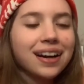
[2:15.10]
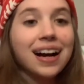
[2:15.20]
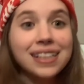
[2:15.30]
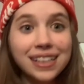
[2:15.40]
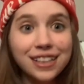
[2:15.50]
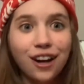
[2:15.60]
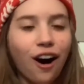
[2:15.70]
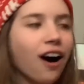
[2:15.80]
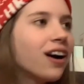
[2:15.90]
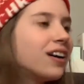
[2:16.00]
Guys, this is
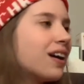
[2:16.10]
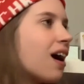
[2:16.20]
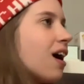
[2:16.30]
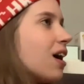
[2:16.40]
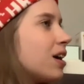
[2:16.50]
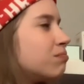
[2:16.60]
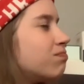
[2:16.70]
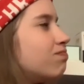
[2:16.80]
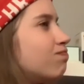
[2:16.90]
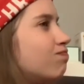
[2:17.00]
hard.
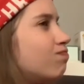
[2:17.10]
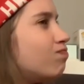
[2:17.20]
Um.